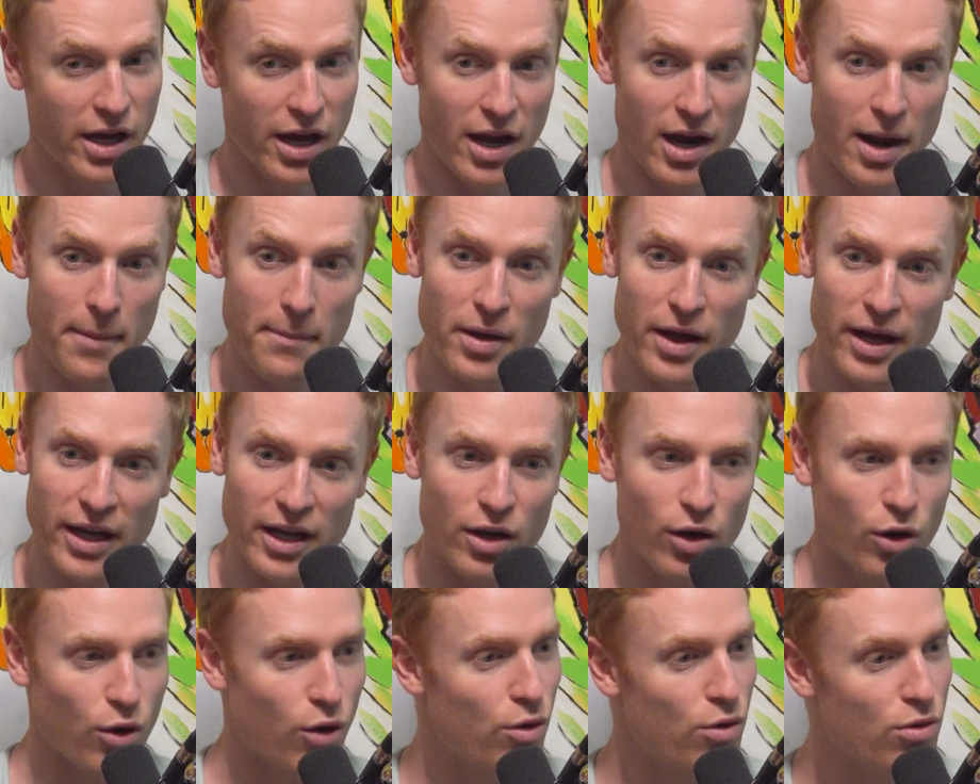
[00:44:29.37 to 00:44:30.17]
And I'm
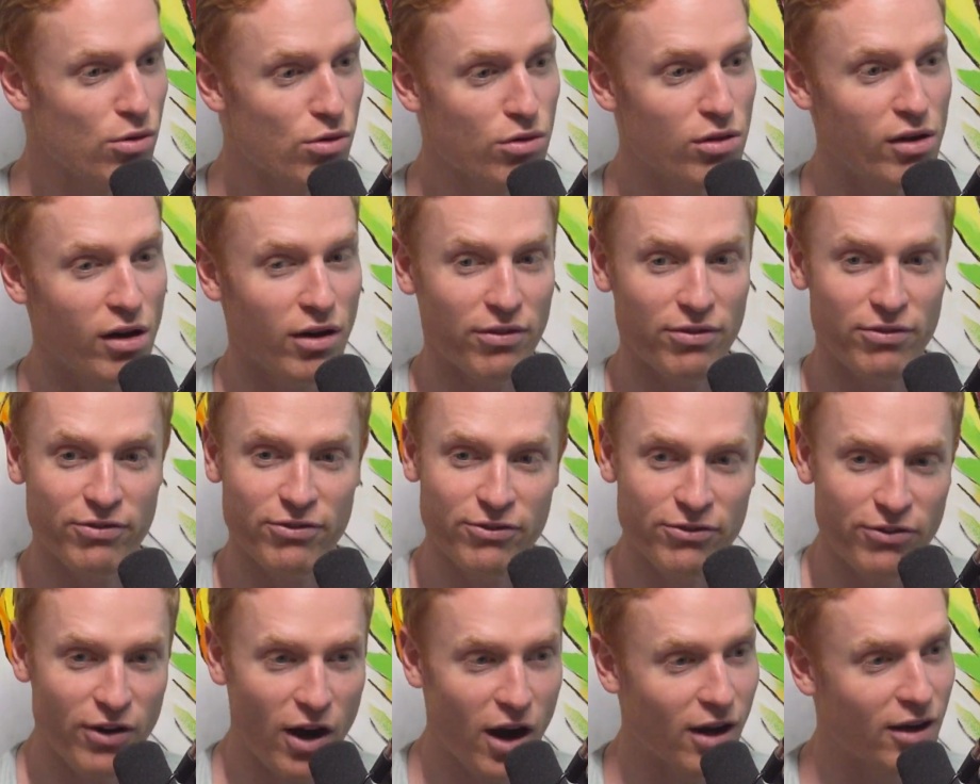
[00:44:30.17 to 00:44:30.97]
like, who the
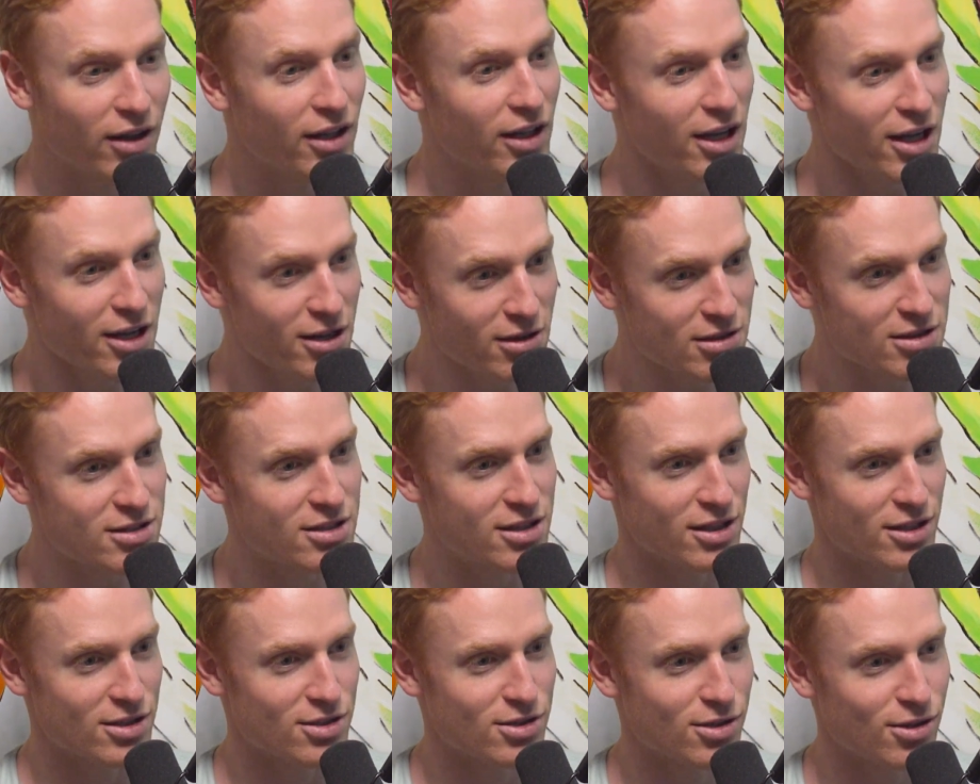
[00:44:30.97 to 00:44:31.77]
fuck is
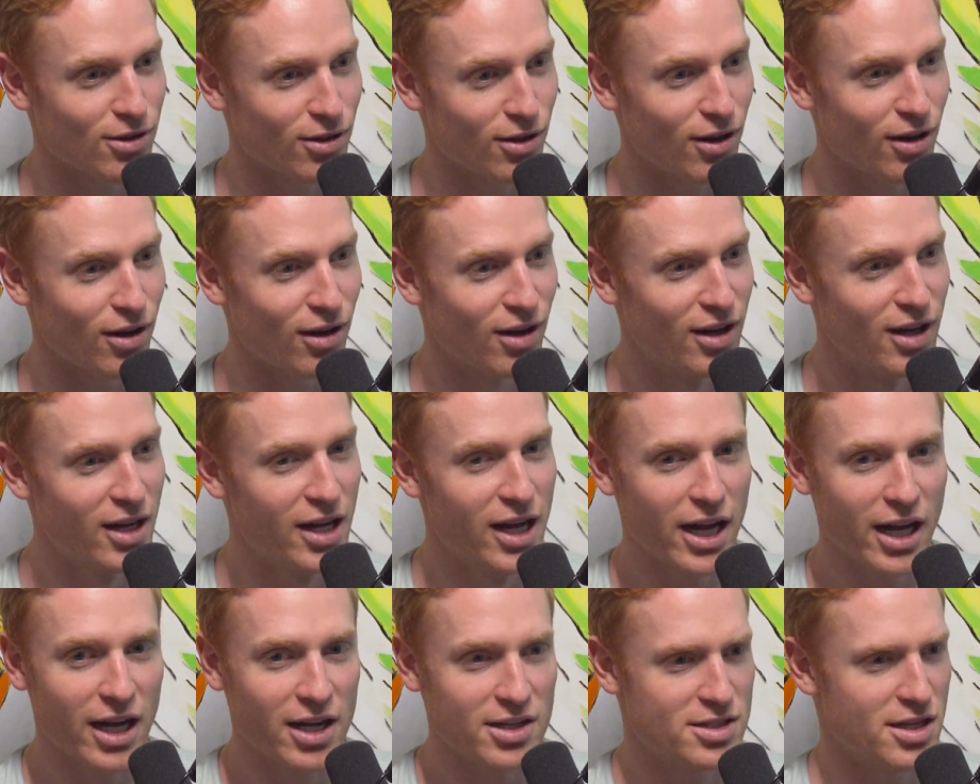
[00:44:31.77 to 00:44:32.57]
this girl?
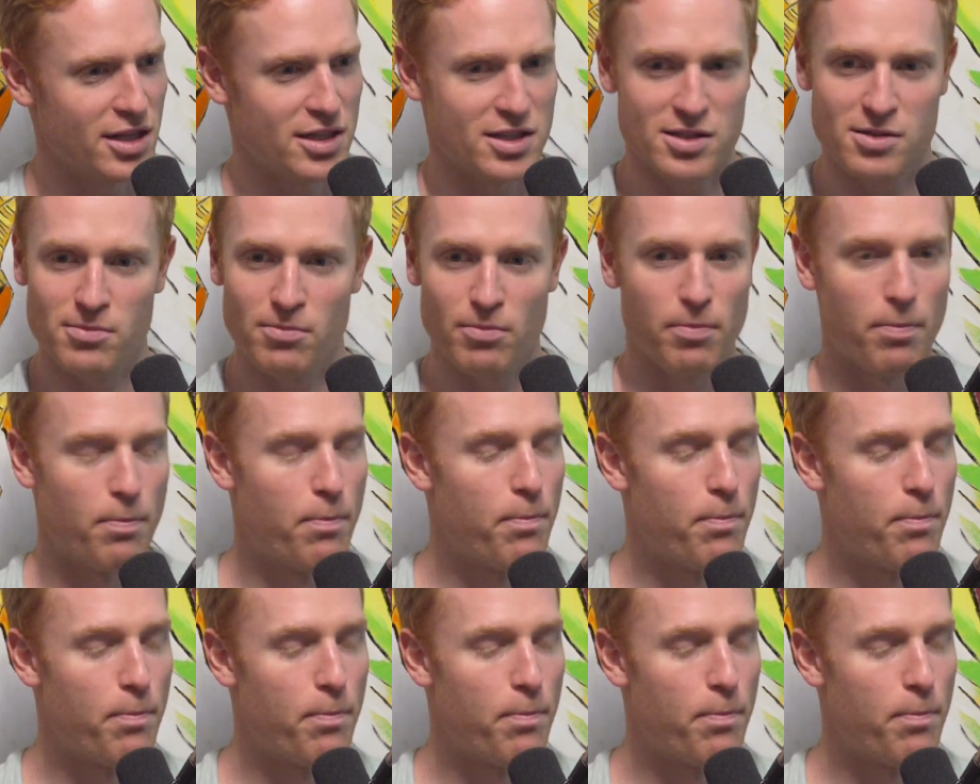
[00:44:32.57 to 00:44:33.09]
Because mm-hmm. it's